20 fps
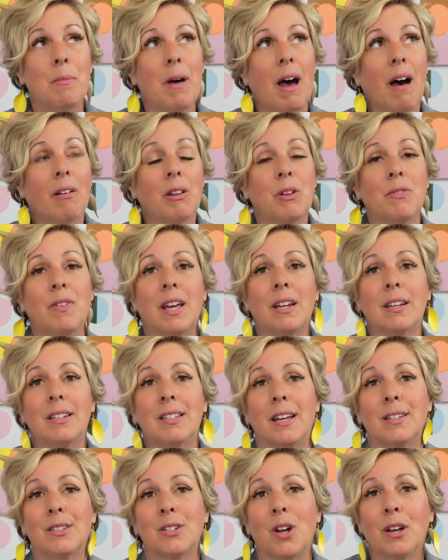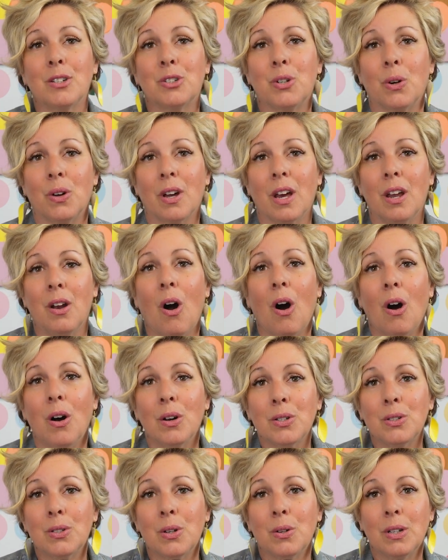Elevated testosterone can
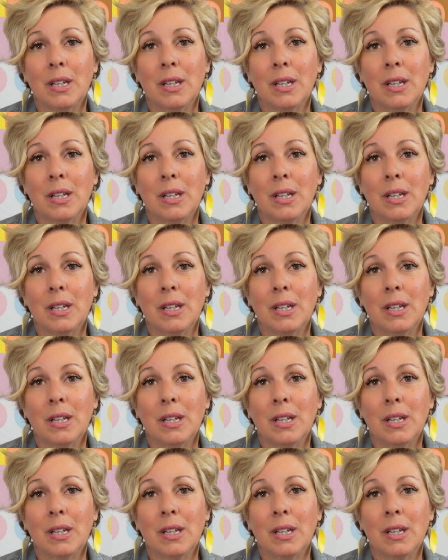also